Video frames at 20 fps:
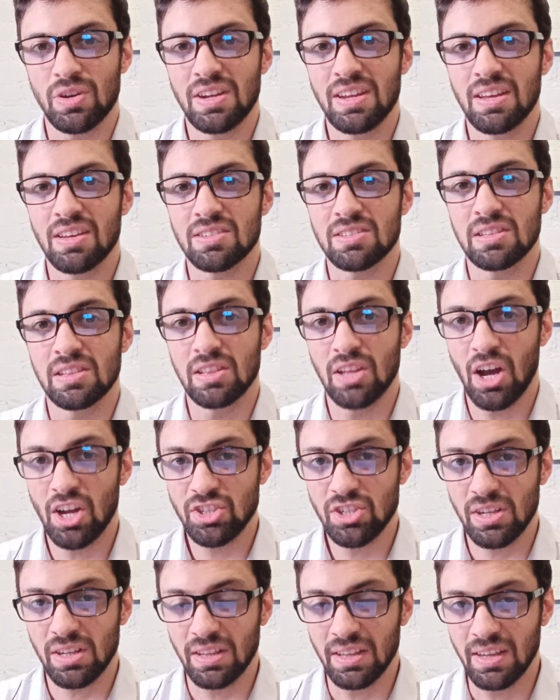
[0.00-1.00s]
your ideas
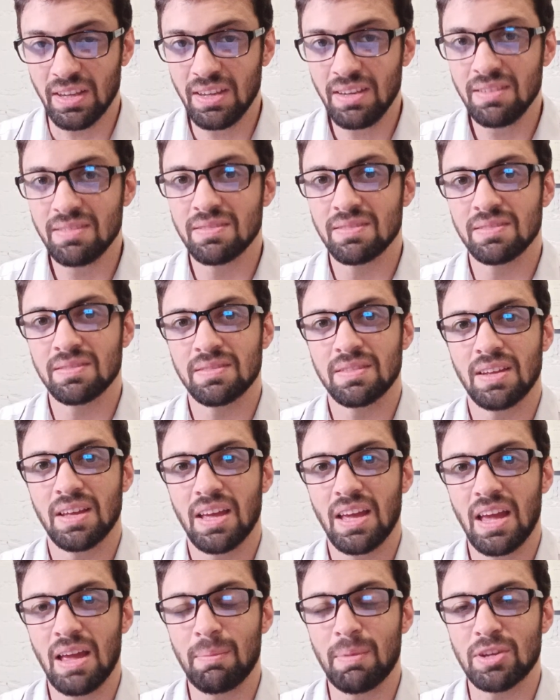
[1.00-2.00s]
logically
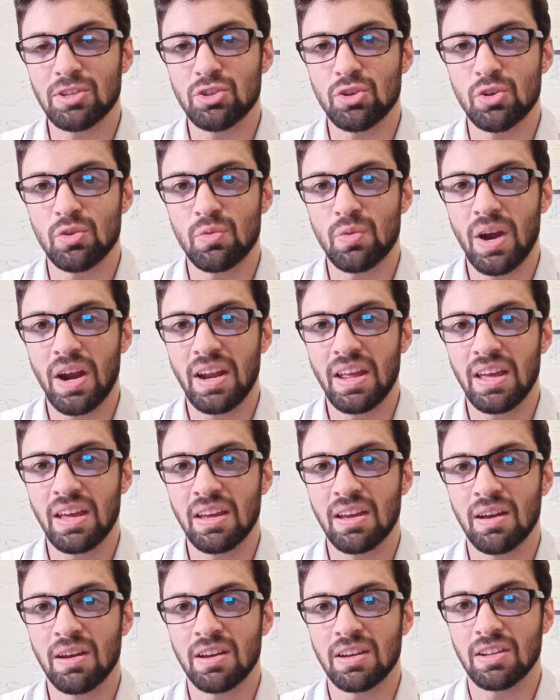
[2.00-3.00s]
and makes your
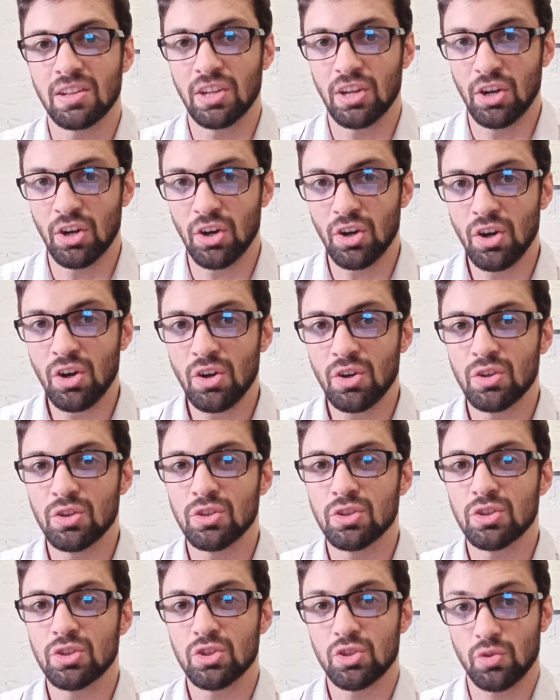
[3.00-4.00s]
writing clearer,
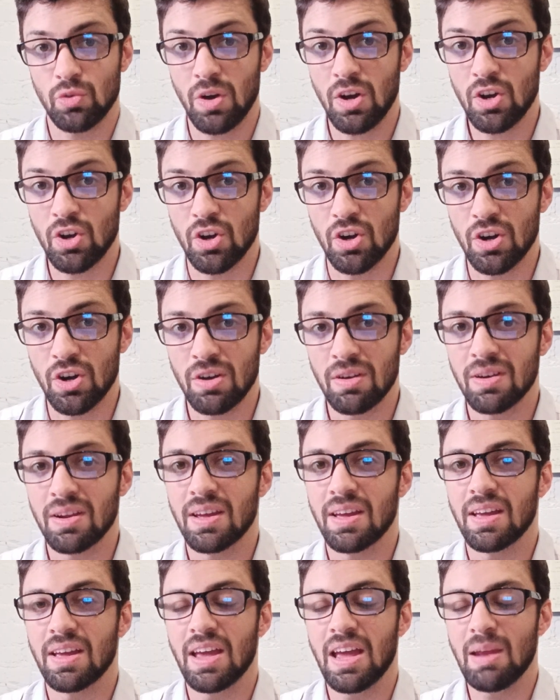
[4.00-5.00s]
stronger,
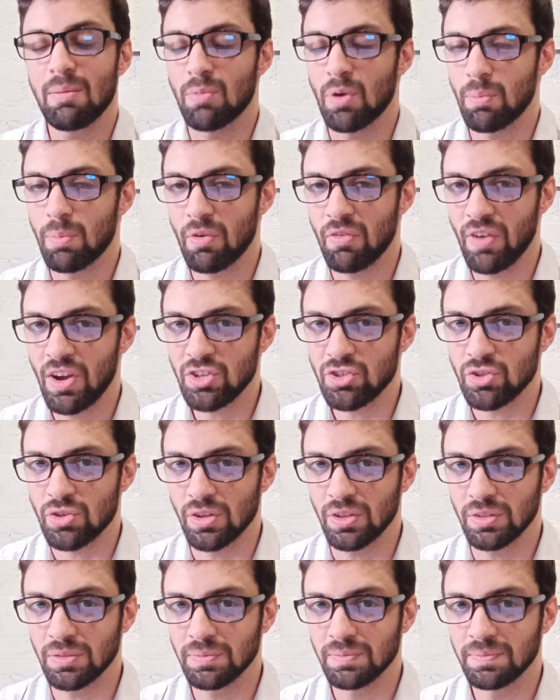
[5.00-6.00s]
and more
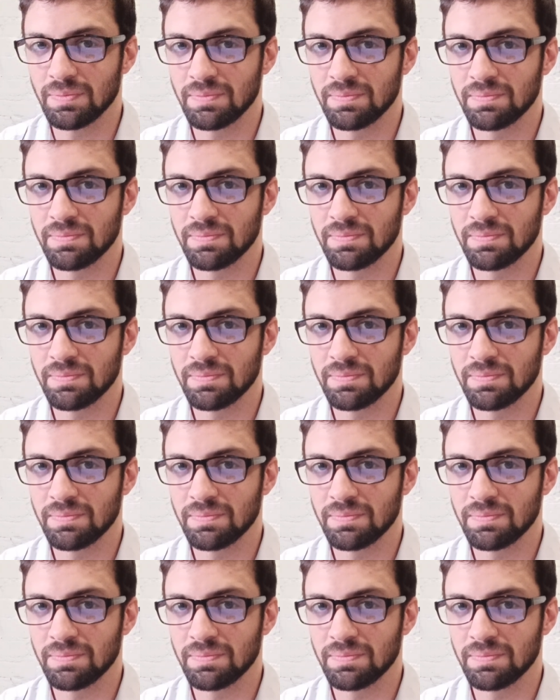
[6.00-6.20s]
professional.